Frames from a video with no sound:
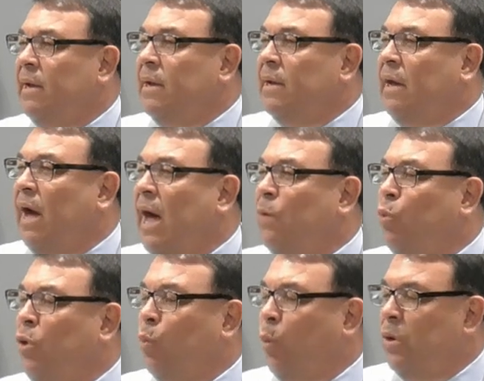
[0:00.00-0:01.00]
God
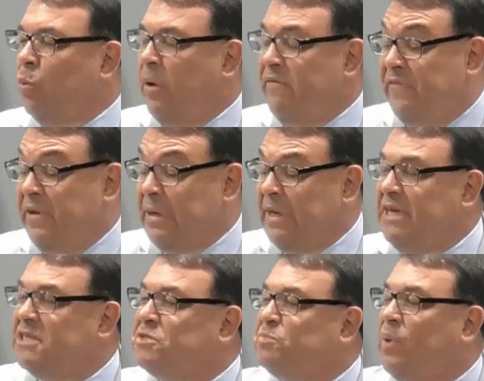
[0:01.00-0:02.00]
will reveal
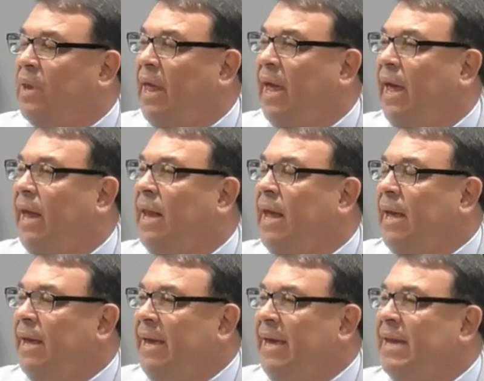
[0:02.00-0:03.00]
his plan
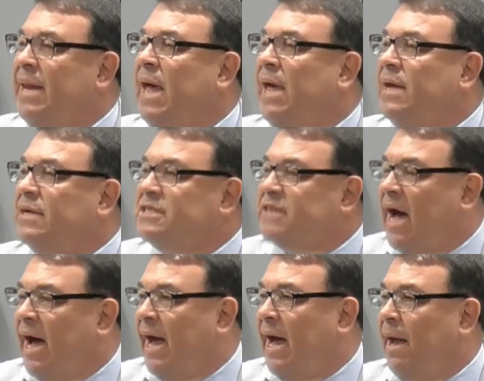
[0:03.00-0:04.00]
in
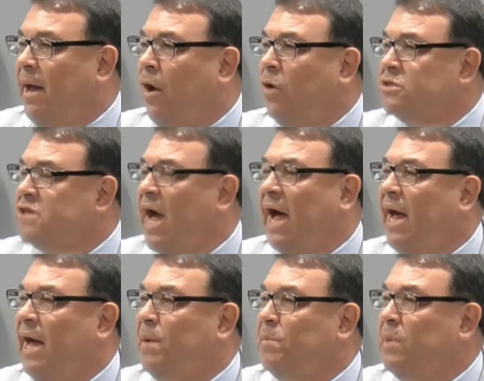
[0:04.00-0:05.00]
time, on
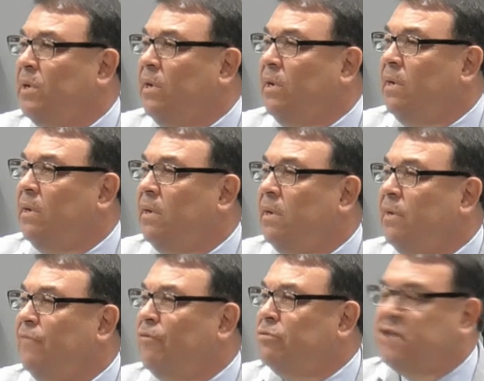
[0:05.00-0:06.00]
time.
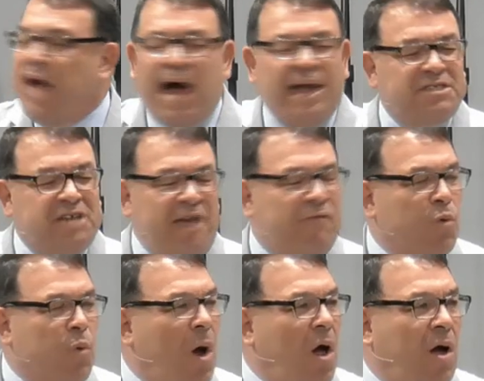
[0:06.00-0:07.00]
Folks, God is never
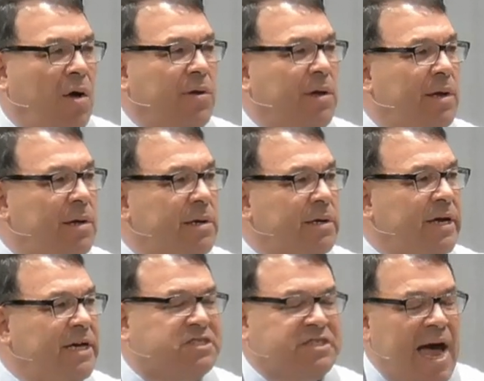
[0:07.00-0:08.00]
wrong.
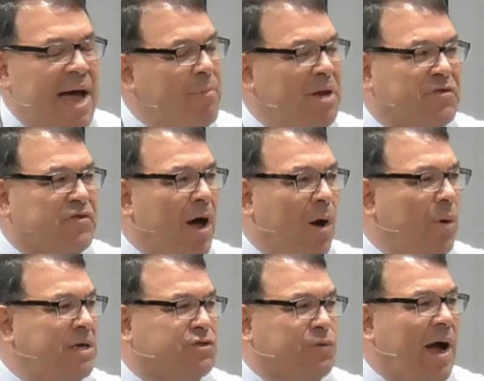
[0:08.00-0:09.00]
His timing is
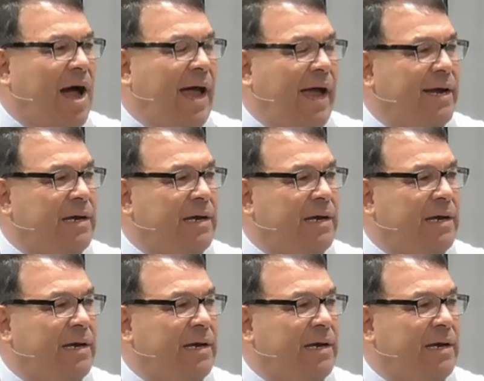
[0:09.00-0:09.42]
always right.